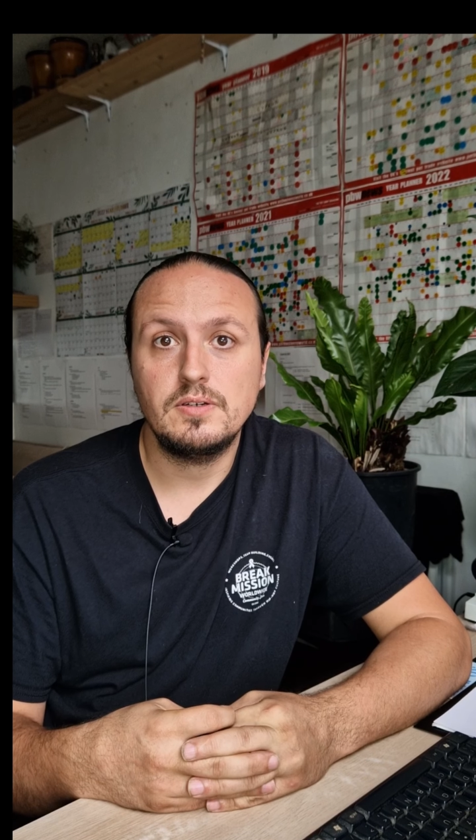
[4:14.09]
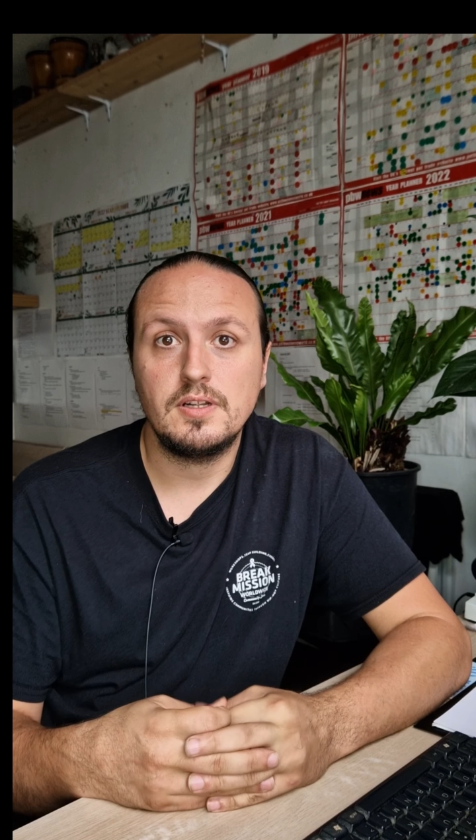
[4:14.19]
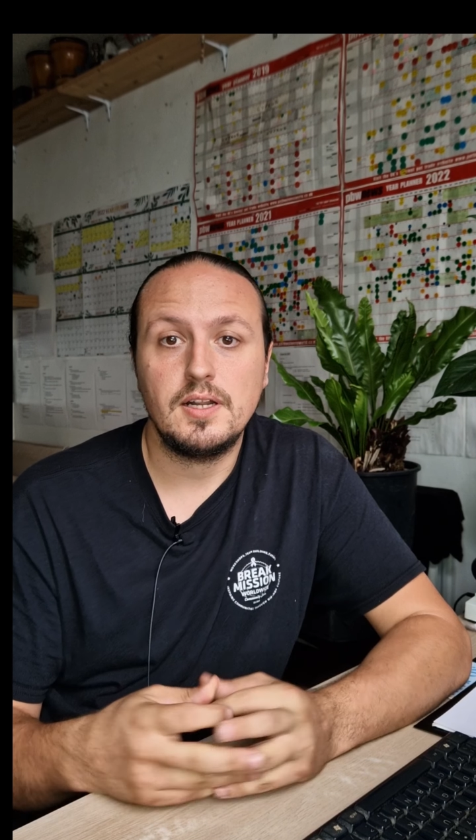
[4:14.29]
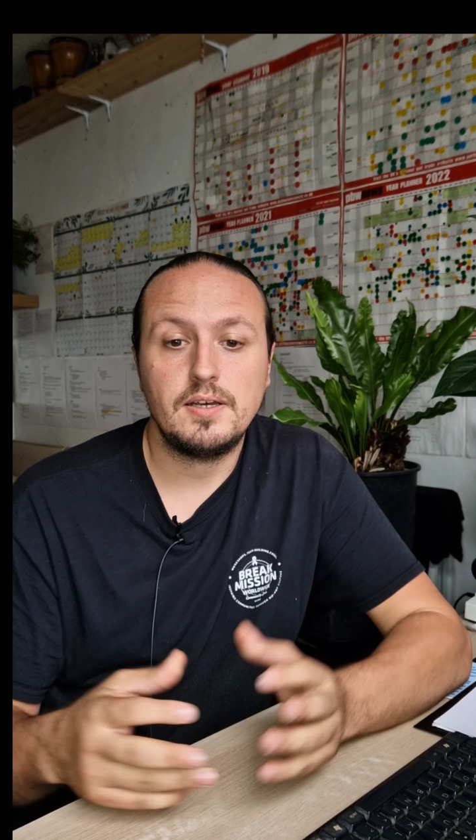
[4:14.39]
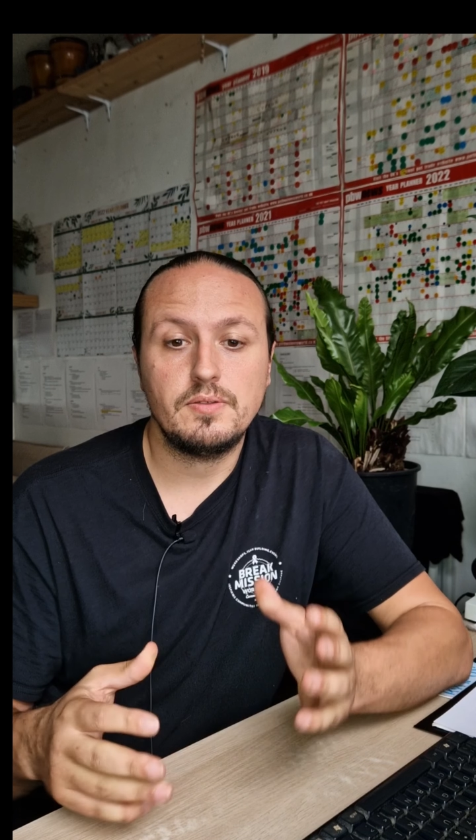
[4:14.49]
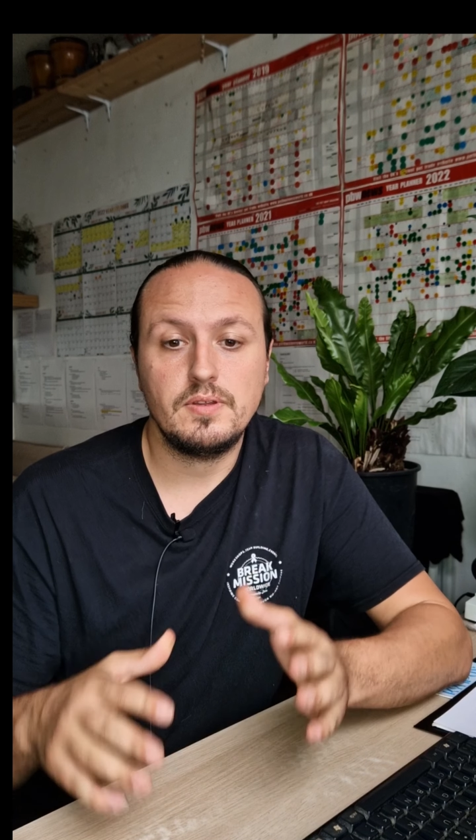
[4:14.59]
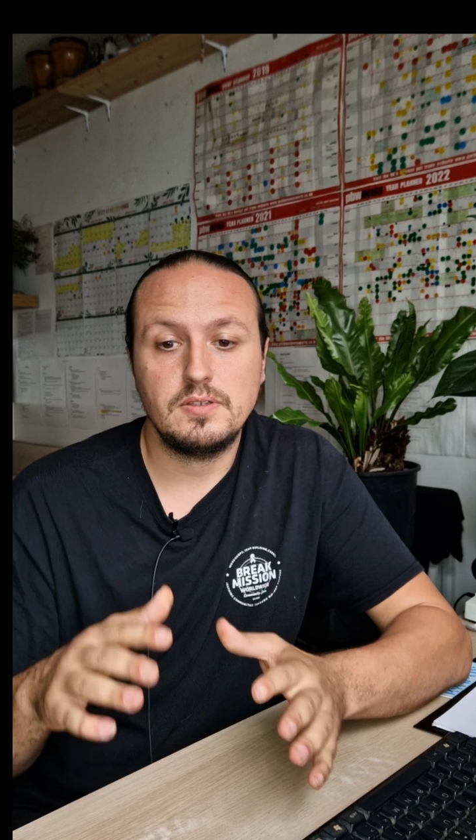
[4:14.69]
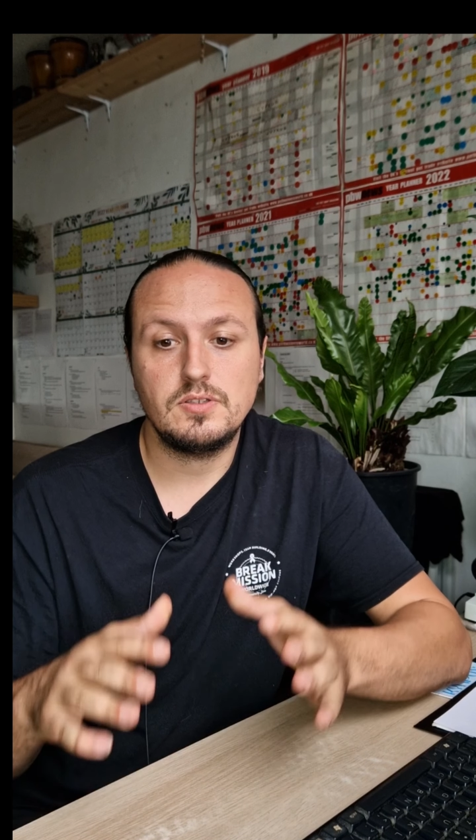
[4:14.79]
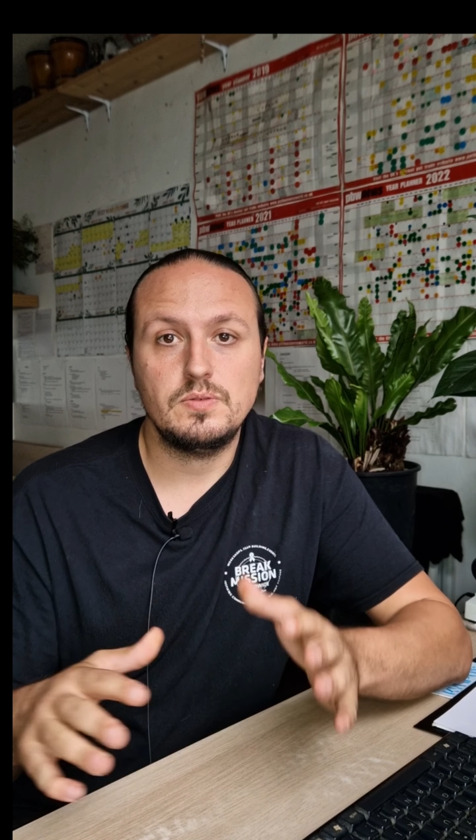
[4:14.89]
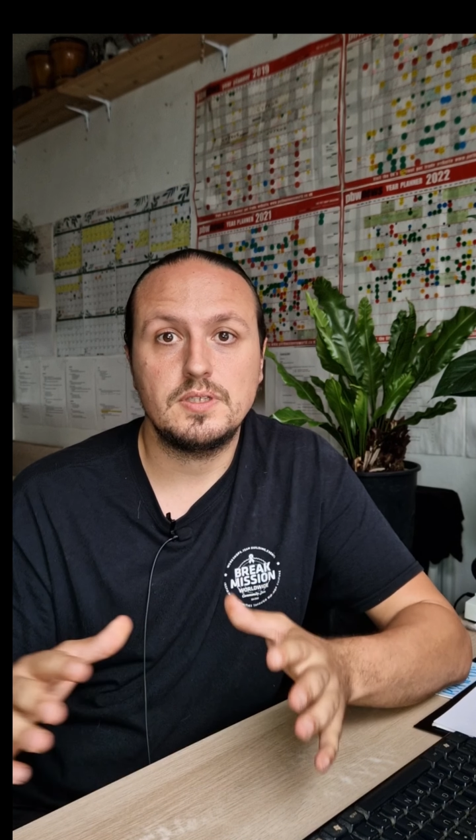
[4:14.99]
and allow
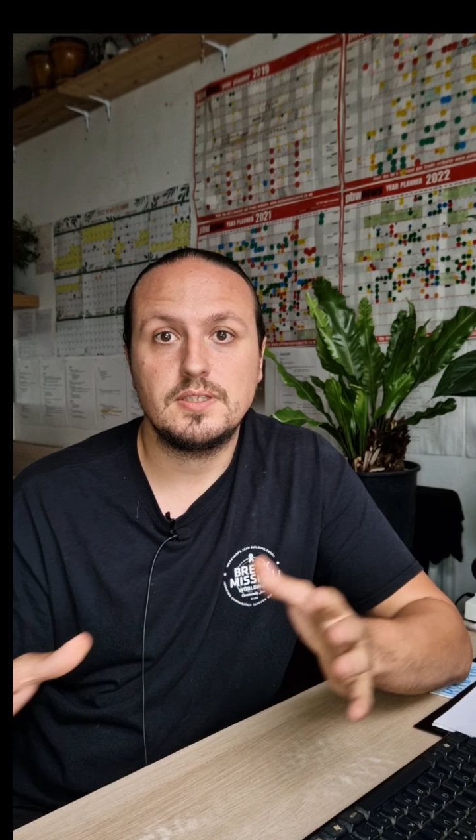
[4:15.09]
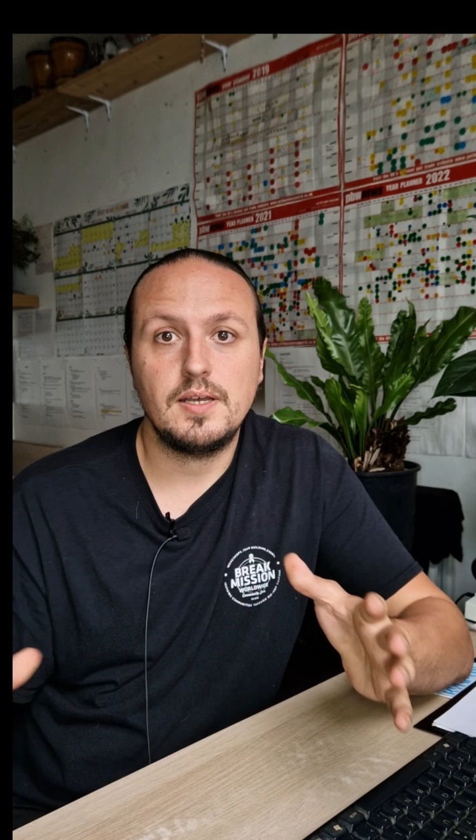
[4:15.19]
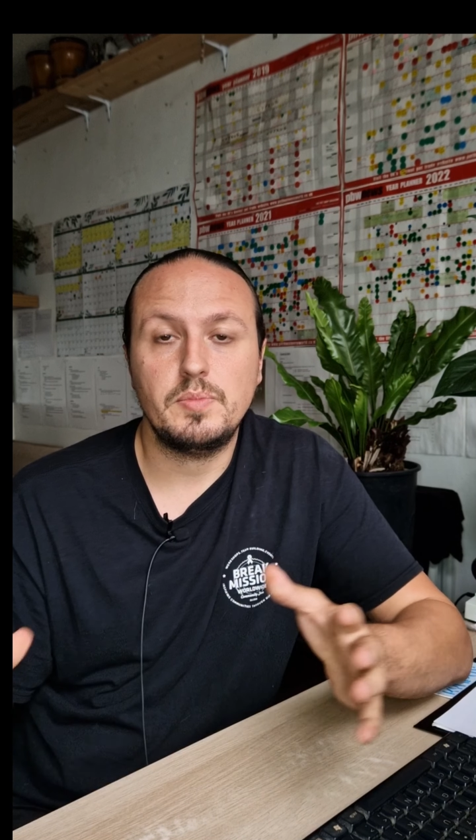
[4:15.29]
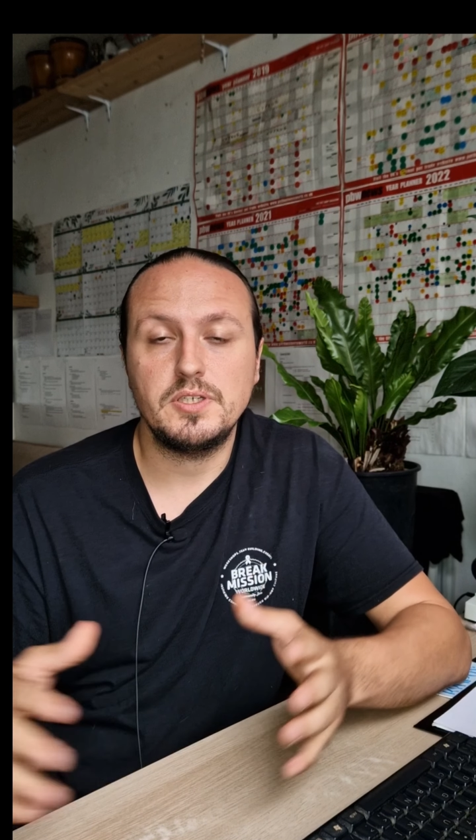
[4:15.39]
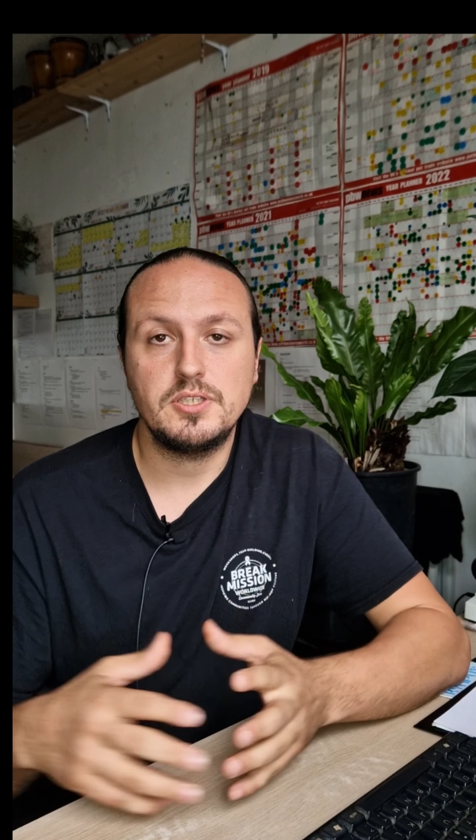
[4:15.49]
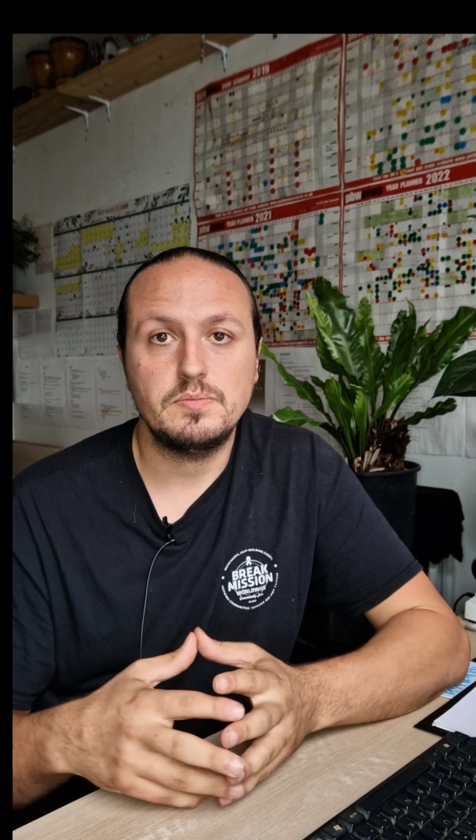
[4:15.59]
things to establish